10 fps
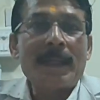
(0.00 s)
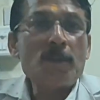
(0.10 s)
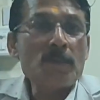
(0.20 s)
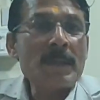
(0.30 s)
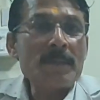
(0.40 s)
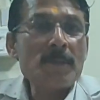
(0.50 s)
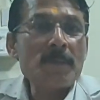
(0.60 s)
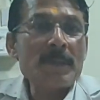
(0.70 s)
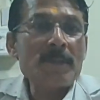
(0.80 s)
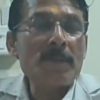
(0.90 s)
There are two types
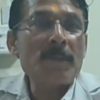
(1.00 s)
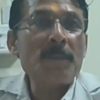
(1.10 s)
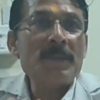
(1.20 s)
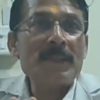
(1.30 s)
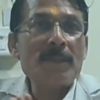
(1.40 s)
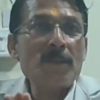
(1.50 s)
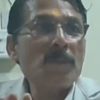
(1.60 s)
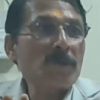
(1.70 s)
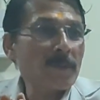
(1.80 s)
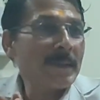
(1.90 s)
of actually fixation
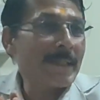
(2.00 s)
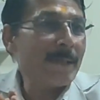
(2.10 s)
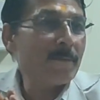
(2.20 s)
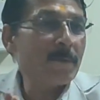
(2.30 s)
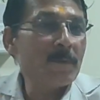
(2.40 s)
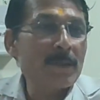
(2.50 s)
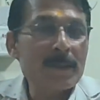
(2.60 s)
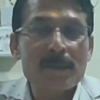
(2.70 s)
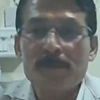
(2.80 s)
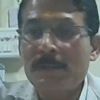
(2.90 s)
most of the time we do
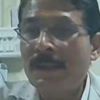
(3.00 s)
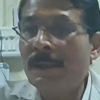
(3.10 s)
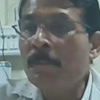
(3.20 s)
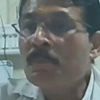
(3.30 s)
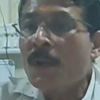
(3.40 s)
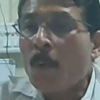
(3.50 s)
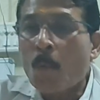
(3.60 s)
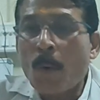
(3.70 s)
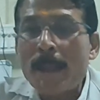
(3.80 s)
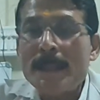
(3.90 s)
encounter.
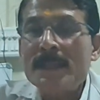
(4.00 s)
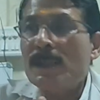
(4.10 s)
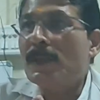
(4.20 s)
One is